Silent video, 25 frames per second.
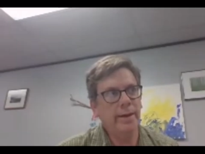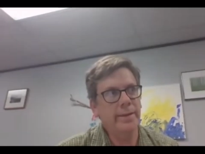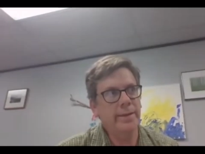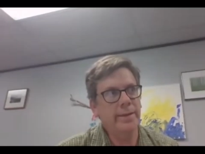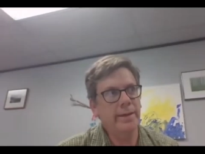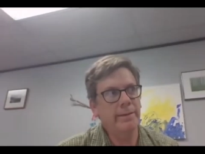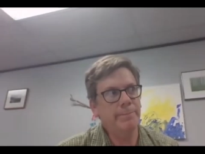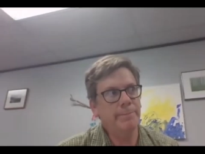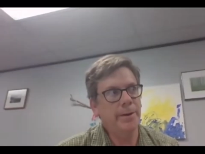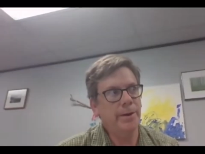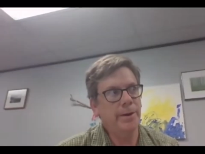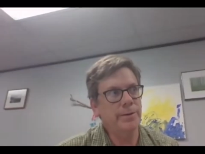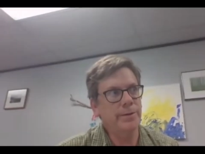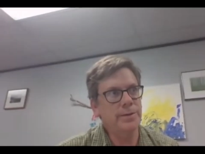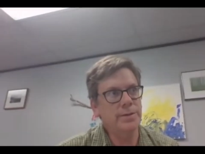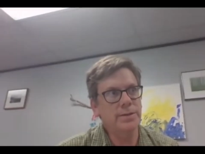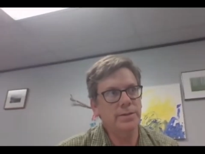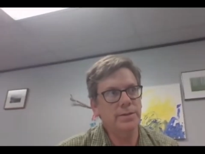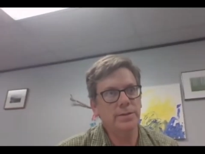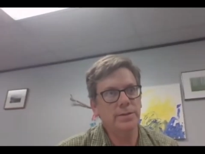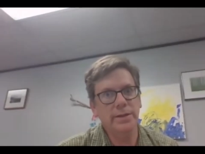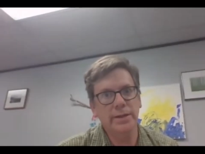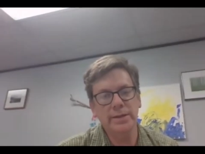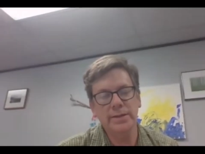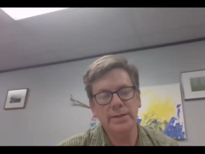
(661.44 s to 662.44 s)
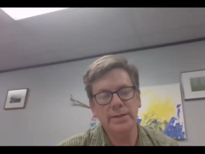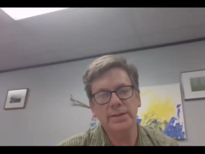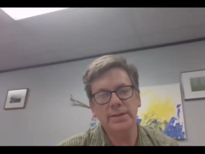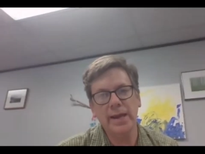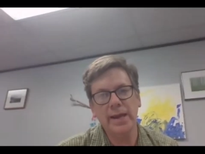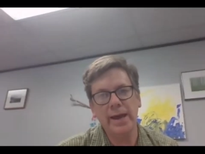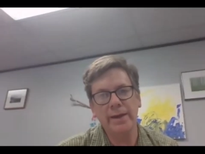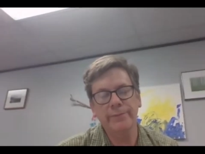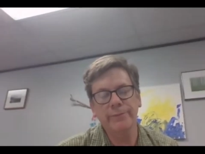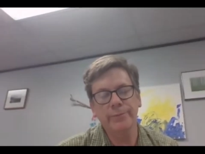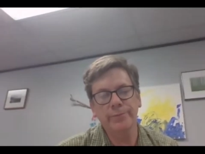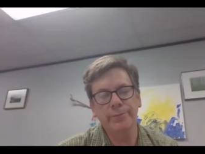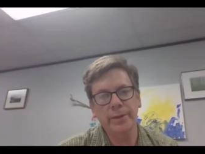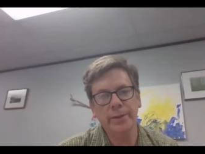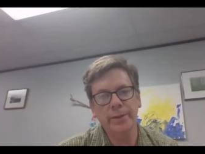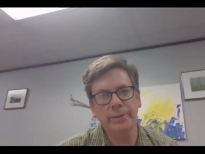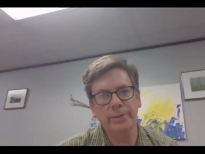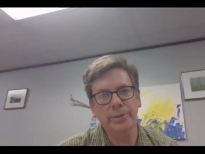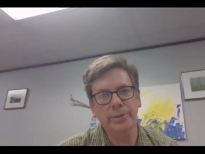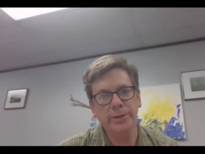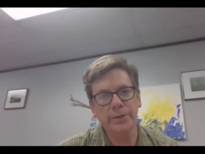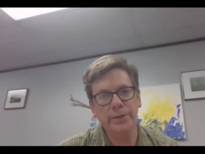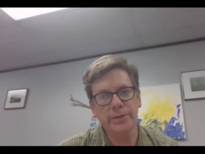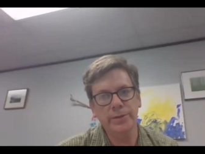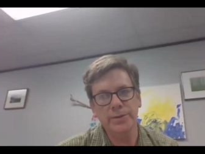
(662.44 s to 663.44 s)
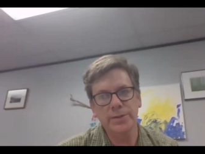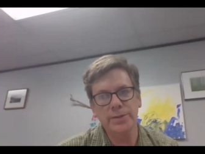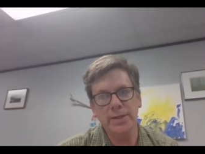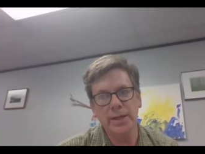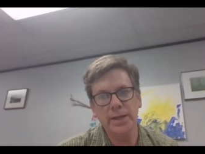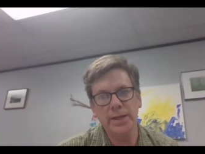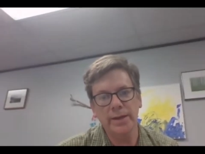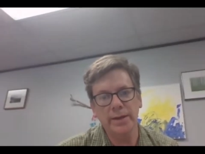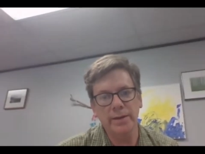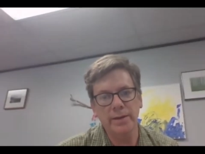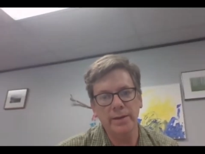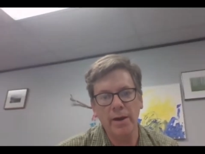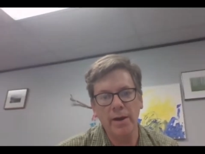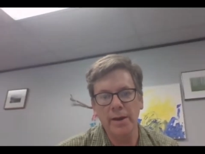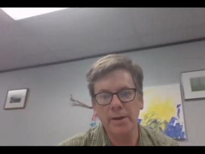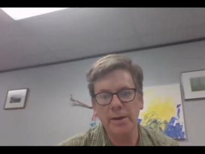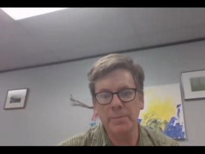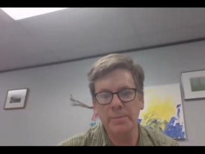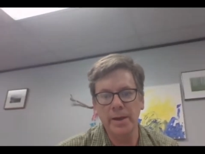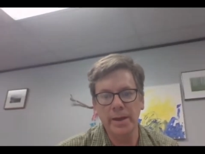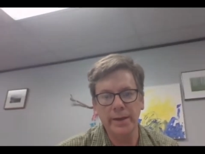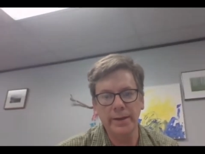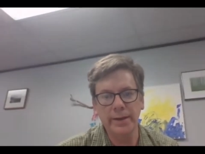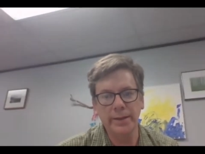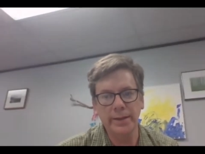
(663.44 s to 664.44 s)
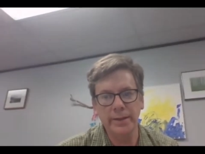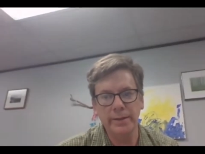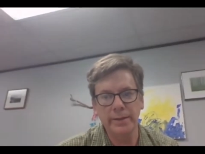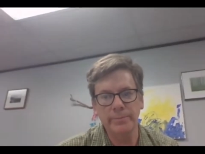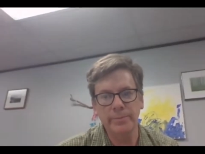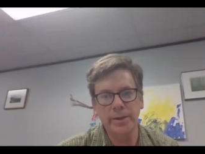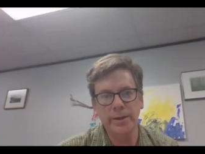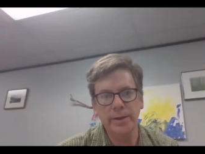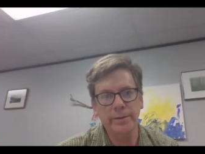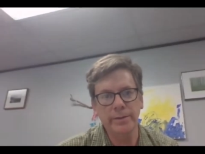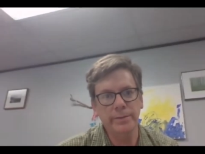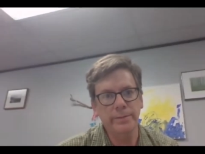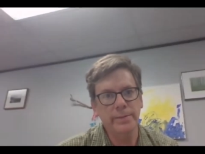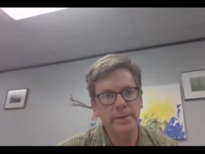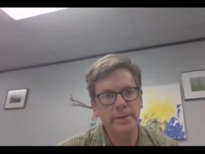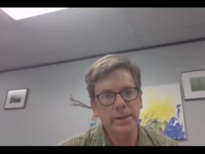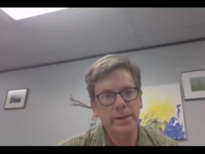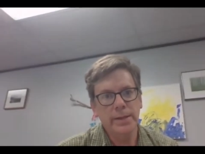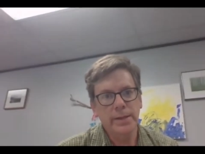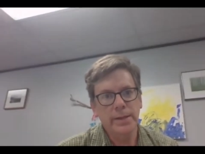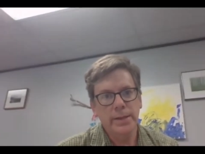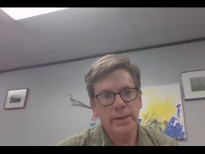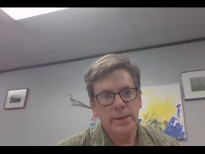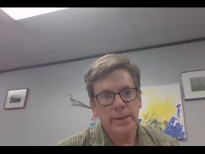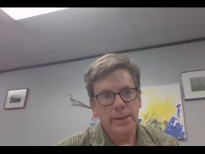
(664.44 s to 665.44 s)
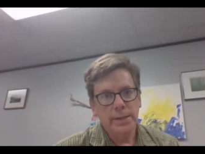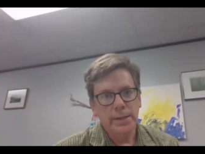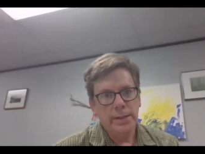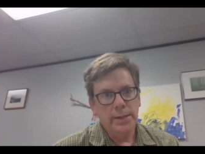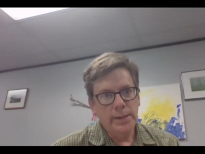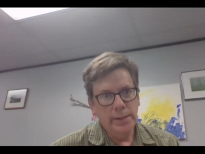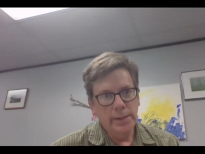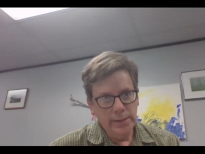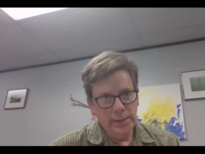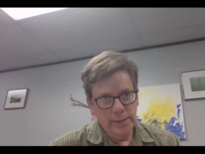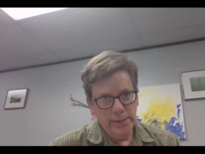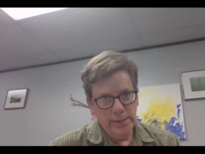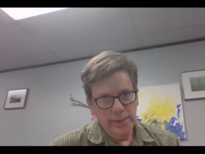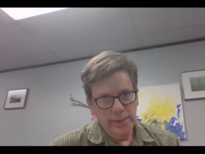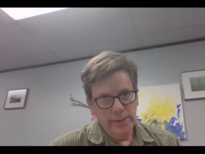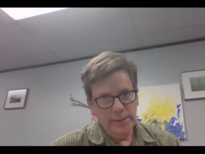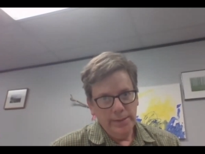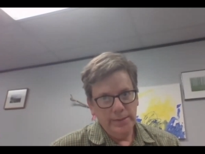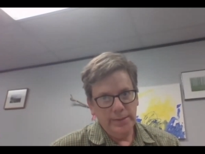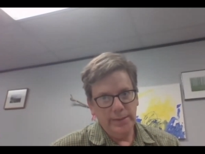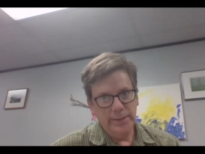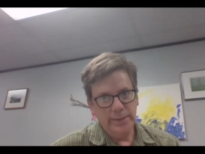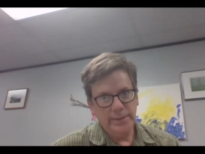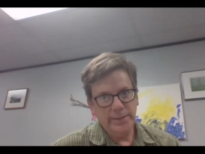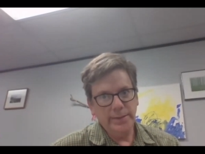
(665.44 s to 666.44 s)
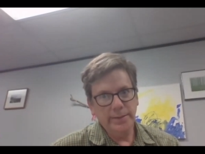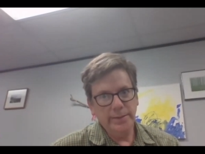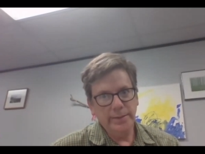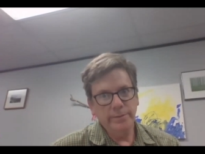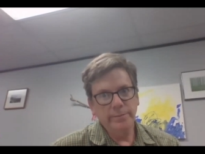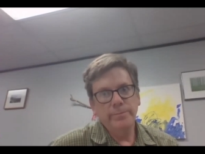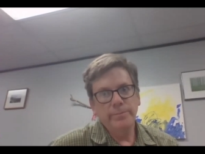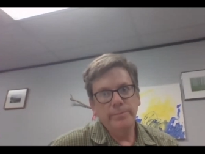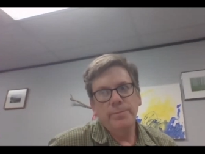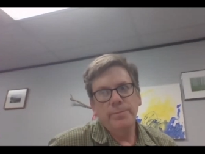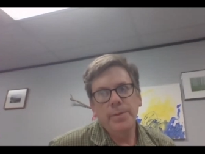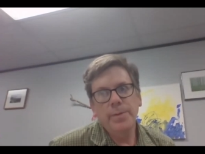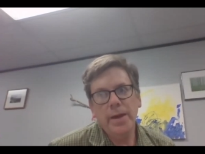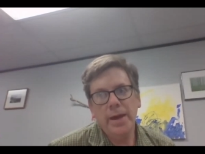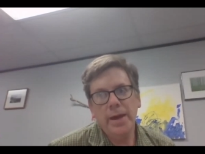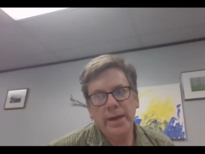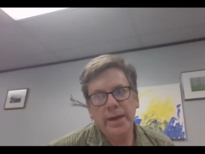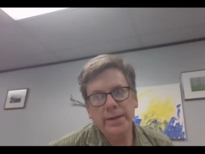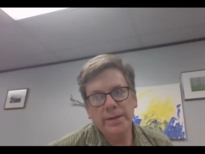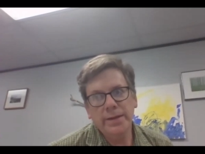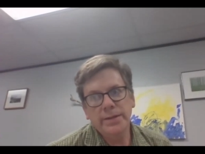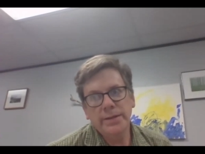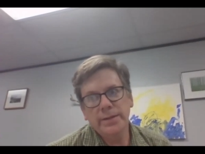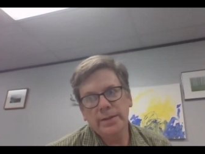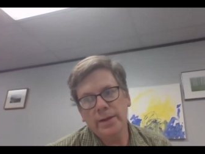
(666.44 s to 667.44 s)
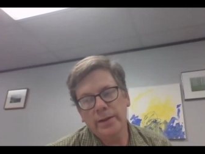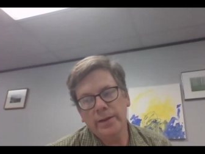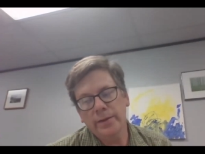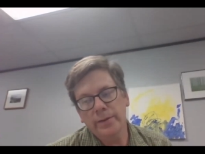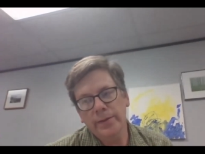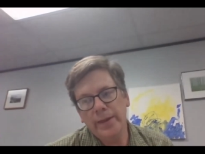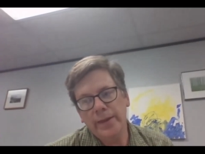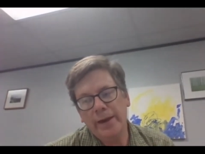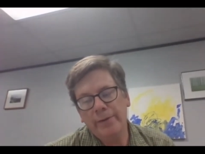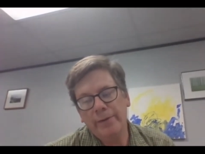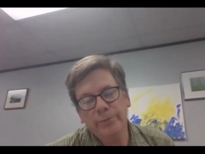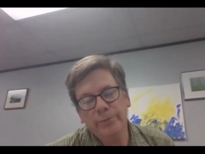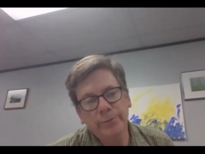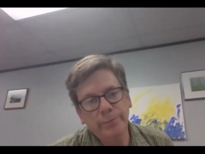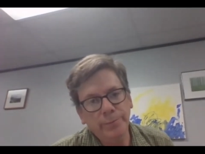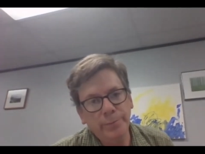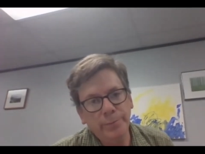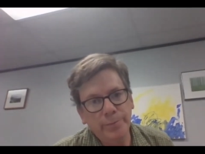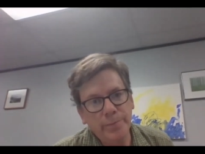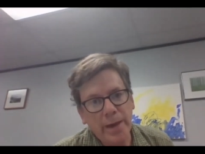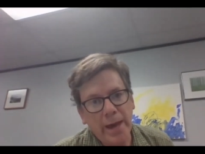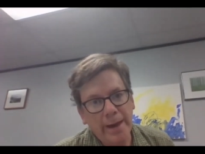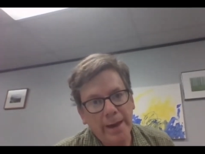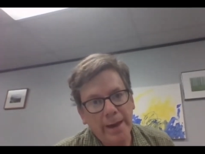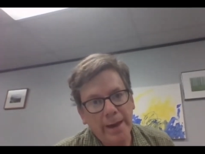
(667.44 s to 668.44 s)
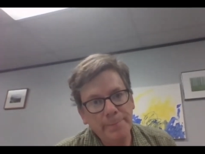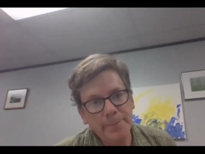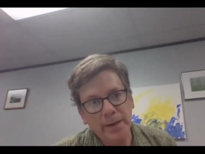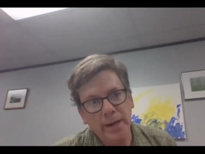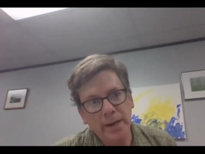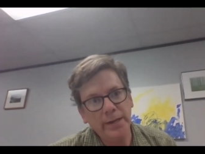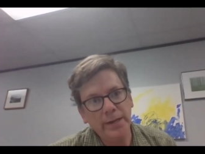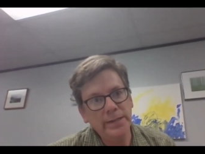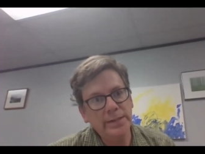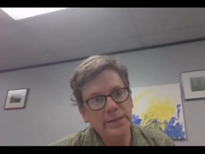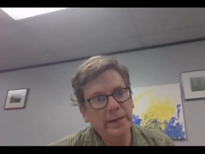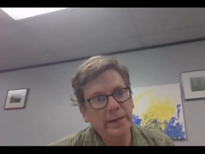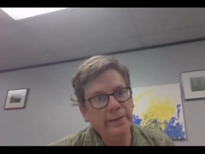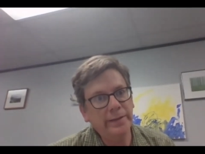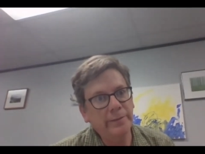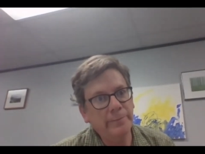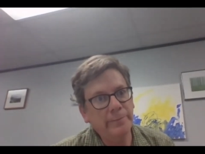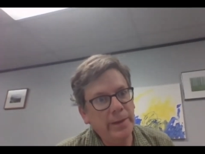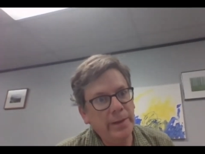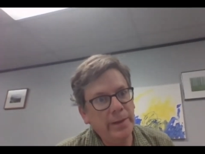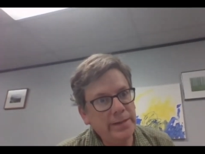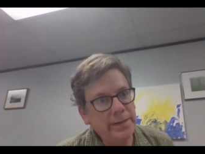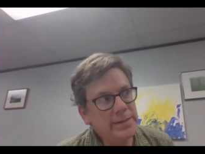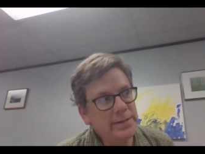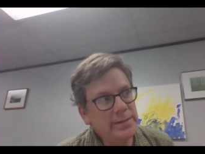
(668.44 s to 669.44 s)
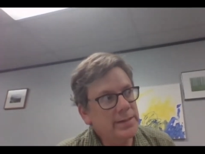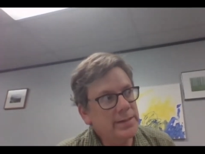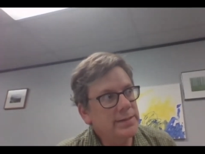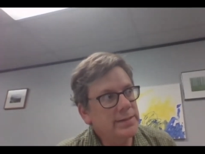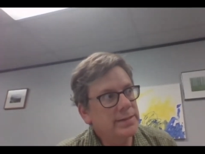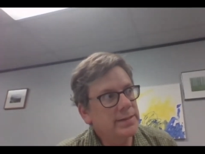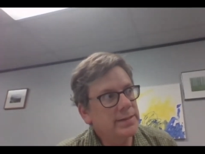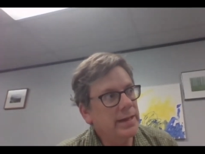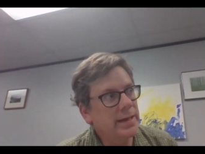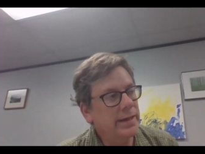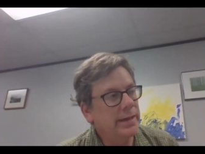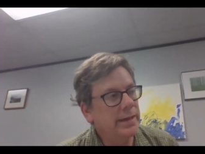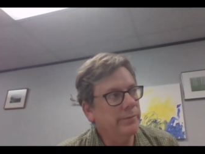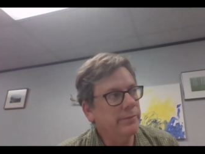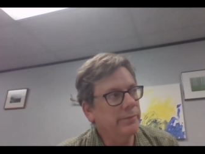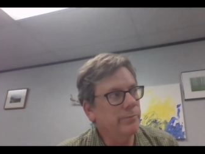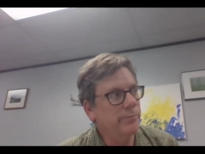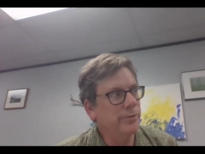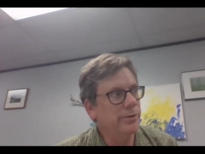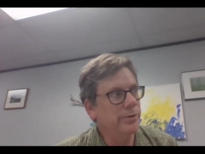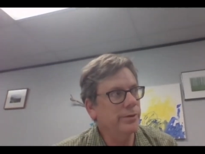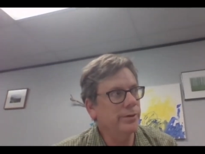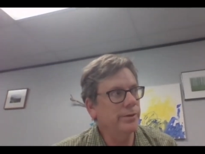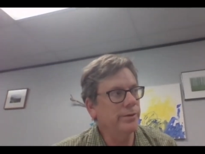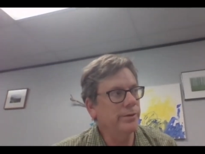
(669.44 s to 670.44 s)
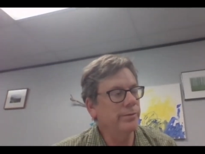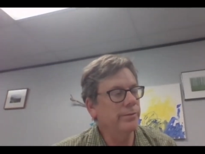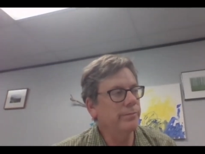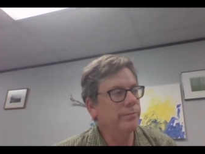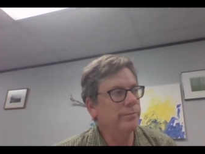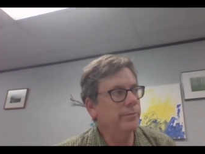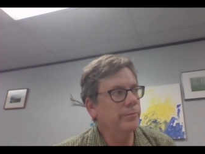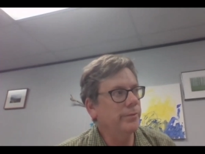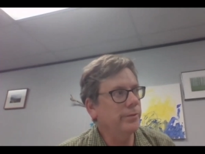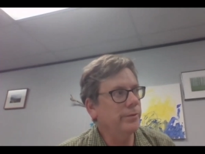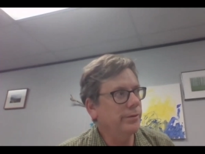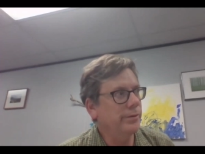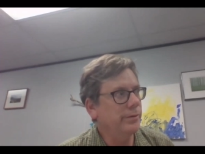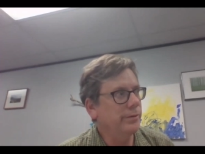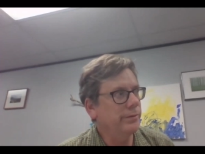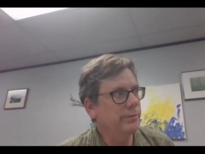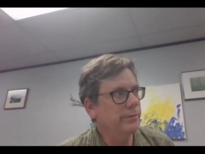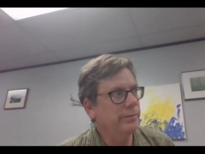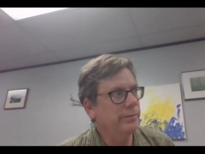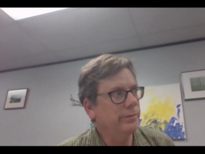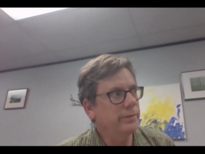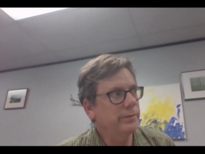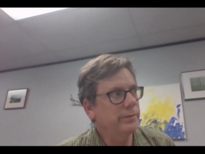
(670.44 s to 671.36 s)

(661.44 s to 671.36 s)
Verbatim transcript: that parents and staff will be able to use and an automatic email system, and so that will happen on a daily basis. And we're we're